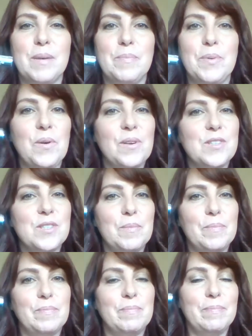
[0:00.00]
Pures,
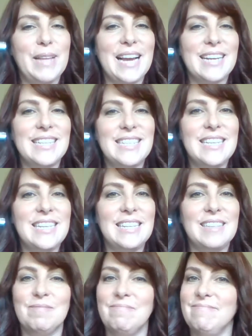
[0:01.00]
black
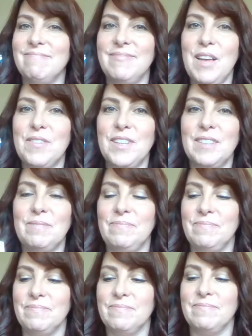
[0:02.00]
tea, love it.
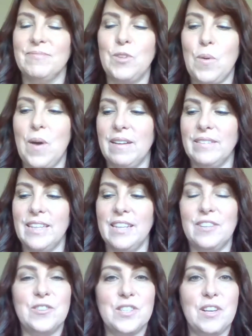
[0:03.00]
Go out and get
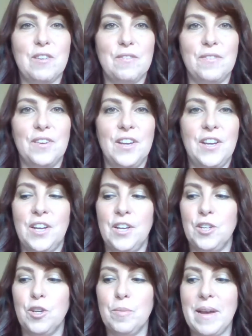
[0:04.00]
yourself
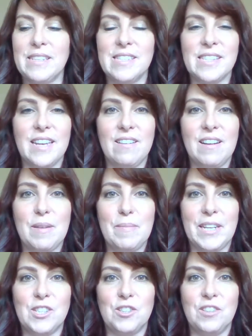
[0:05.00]
your mascara.
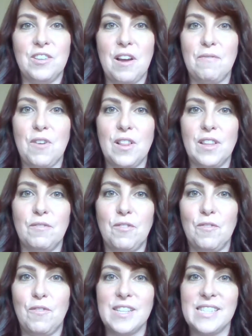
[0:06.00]
Make sure you're not falling
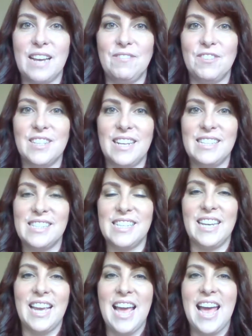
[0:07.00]
for false
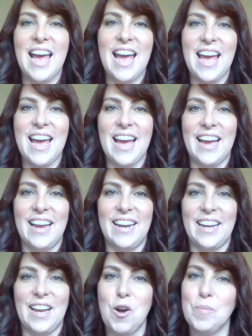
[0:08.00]
advertising.
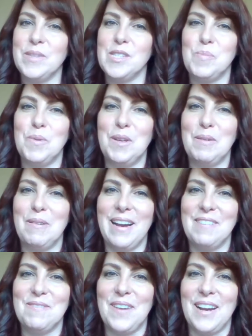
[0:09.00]
And I hope this beauty
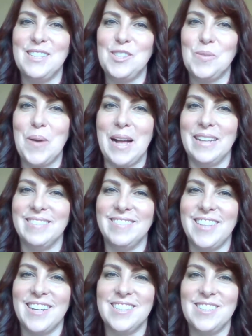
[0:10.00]
whine finds you well.
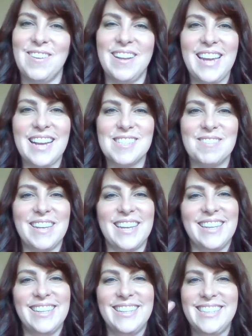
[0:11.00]
Talk to you all next
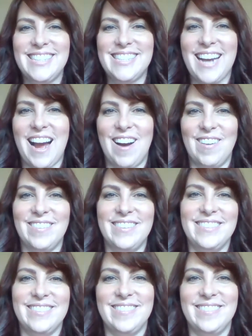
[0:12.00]
week. Ciao.